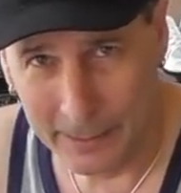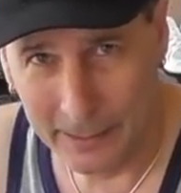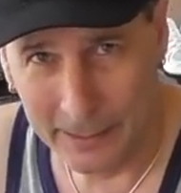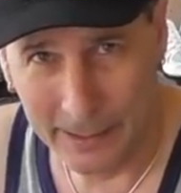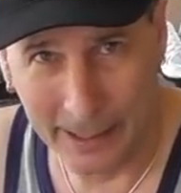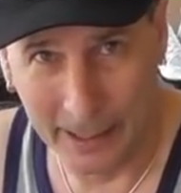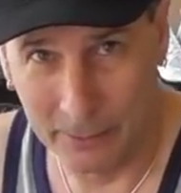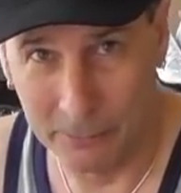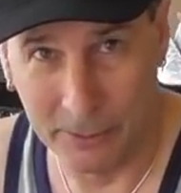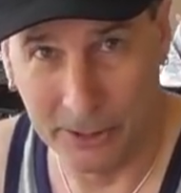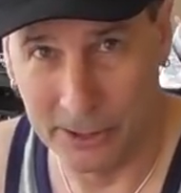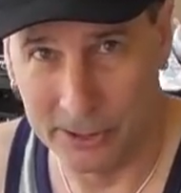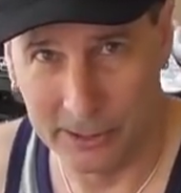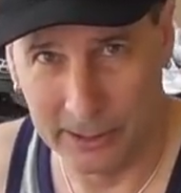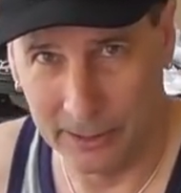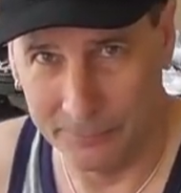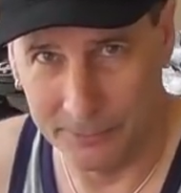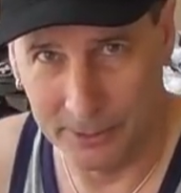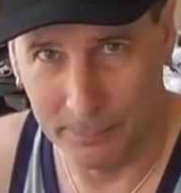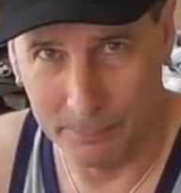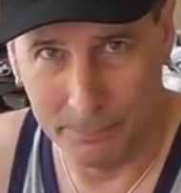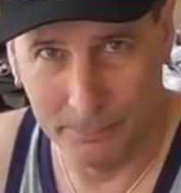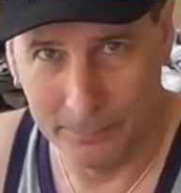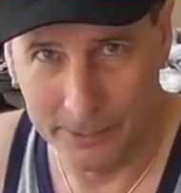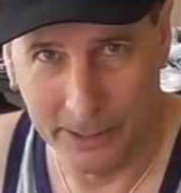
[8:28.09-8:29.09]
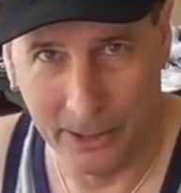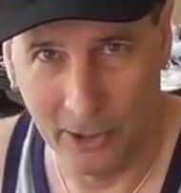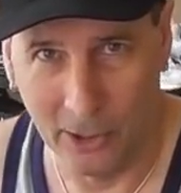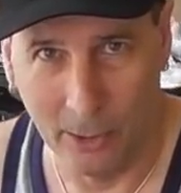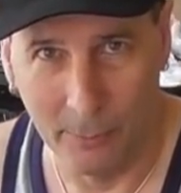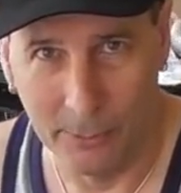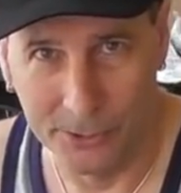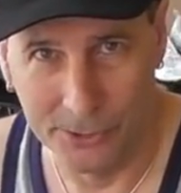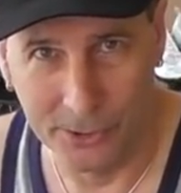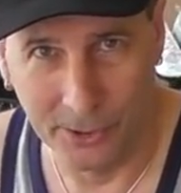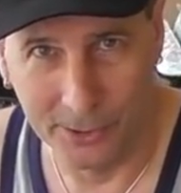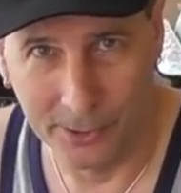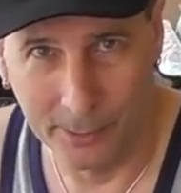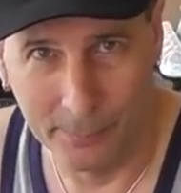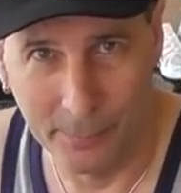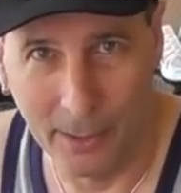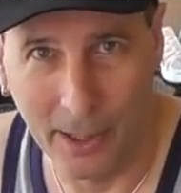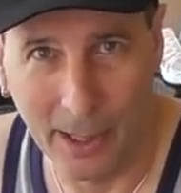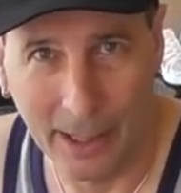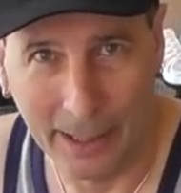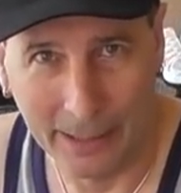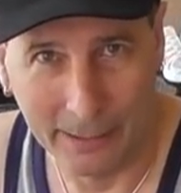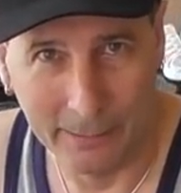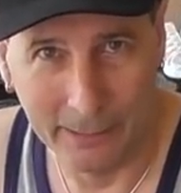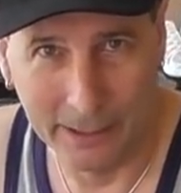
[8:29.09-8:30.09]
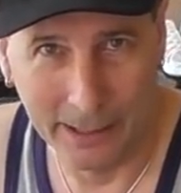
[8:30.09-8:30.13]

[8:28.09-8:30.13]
and we just left the helmets on the bike.